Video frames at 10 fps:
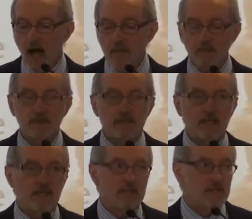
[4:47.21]
I'm
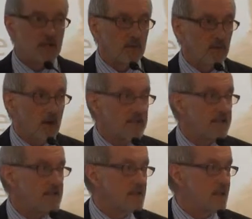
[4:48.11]
interested in the gender
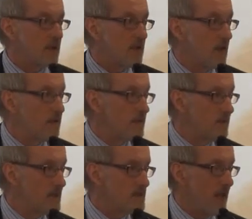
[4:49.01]
processing that we go
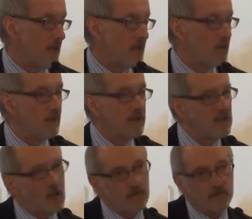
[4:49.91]
through as men and what we
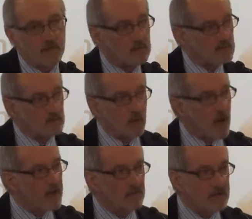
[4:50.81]
know from a
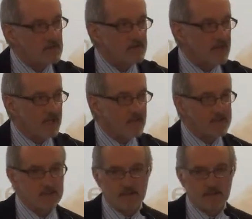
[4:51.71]
broad range of studies,